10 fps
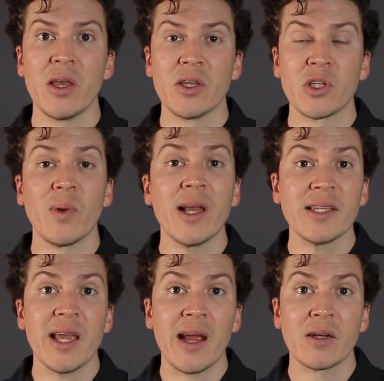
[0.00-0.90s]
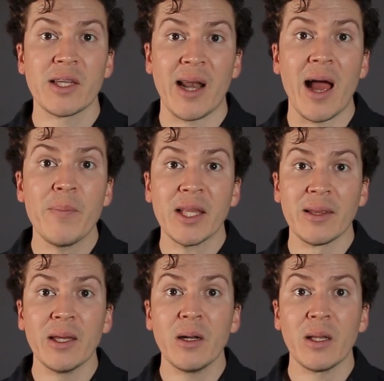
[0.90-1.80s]
So when I say airtight, I mean
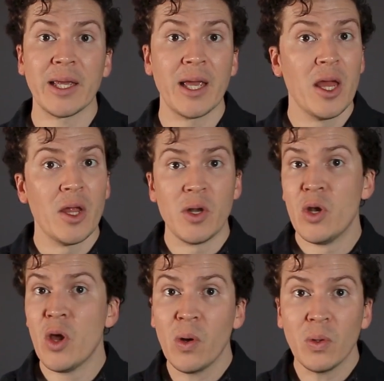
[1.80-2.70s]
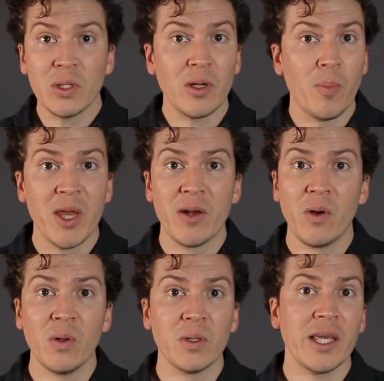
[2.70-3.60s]
literally no little
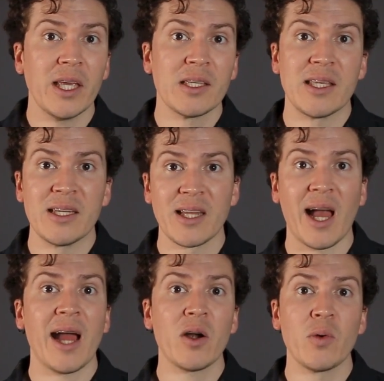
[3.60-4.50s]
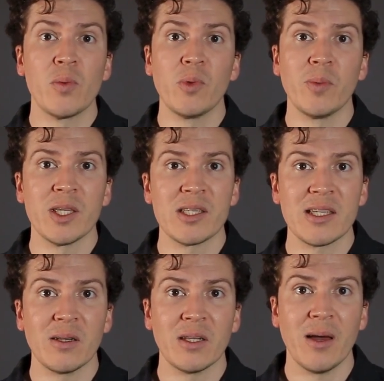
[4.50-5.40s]
pinhole leaks. The entire room will be
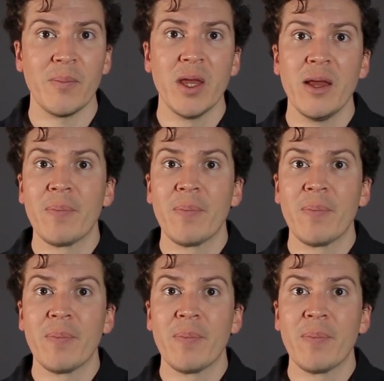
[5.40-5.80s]
sealed up.